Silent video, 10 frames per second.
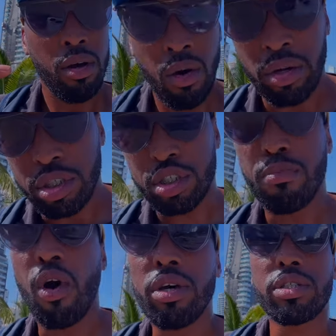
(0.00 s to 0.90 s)
on a
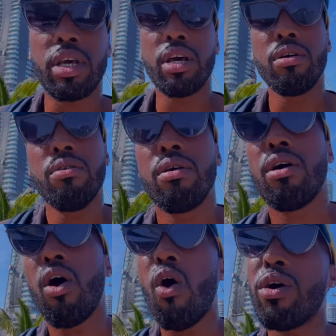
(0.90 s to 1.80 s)
small scale,
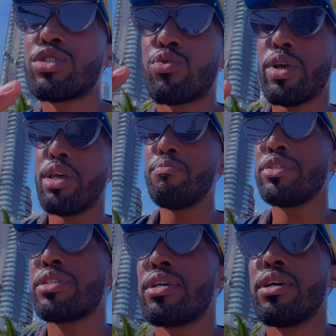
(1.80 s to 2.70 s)
all dreams